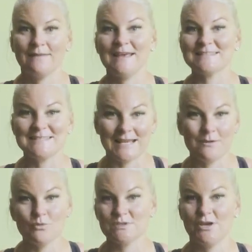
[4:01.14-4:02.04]
That
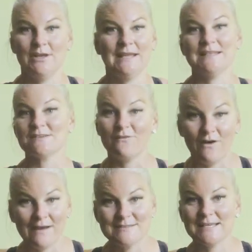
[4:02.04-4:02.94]
second will turn into
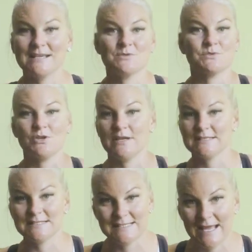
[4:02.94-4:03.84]
5 seconds, will turn
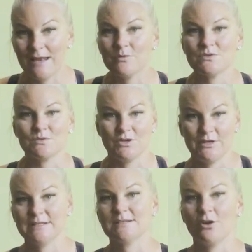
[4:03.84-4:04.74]
into 10, which will turn
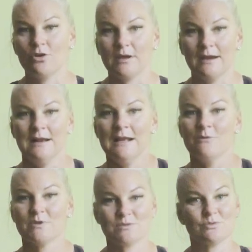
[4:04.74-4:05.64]
into longer,
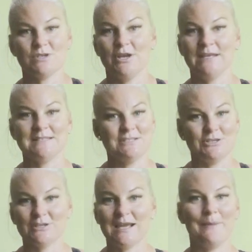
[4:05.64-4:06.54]
which will turn into
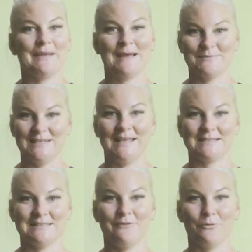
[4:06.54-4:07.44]
you coming up the
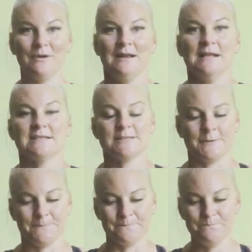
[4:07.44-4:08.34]
next level.
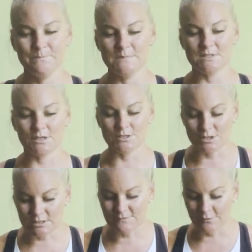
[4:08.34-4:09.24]
So
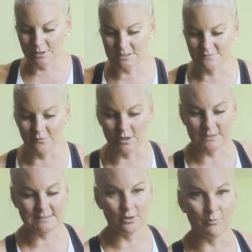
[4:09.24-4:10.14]
just focus
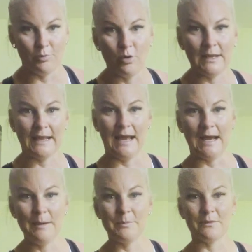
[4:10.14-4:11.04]
first on pulling
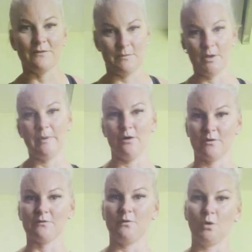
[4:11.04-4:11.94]
up from your
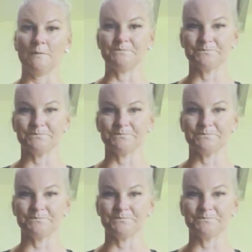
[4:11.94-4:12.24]
pelvic floor.